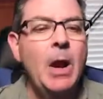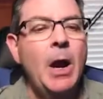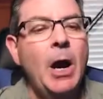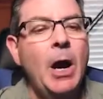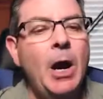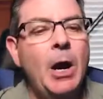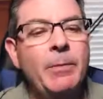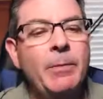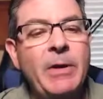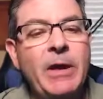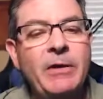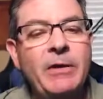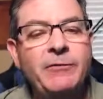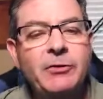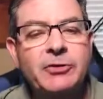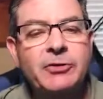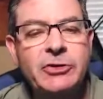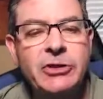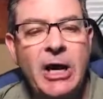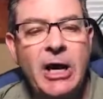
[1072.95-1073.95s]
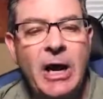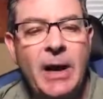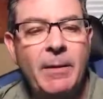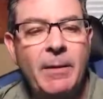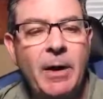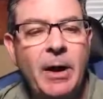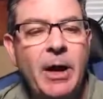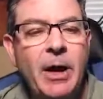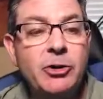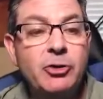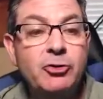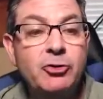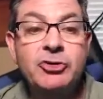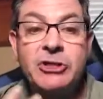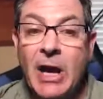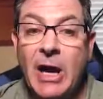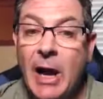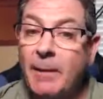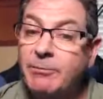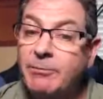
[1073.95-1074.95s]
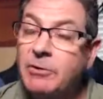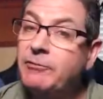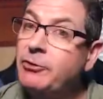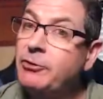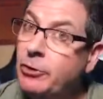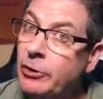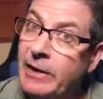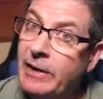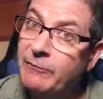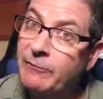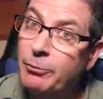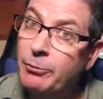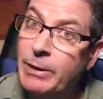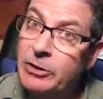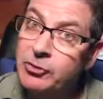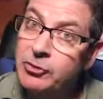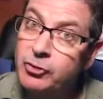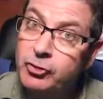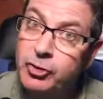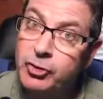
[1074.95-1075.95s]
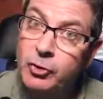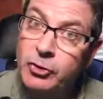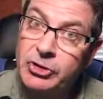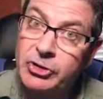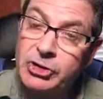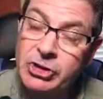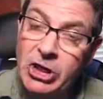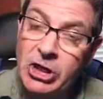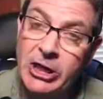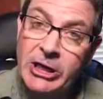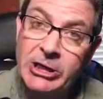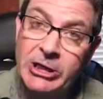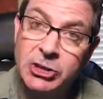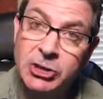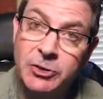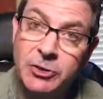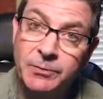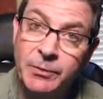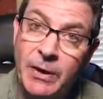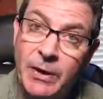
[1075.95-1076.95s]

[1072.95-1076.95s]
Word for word: Um, if you're stop, uh, you're stopped if you don't have a picture to exchange.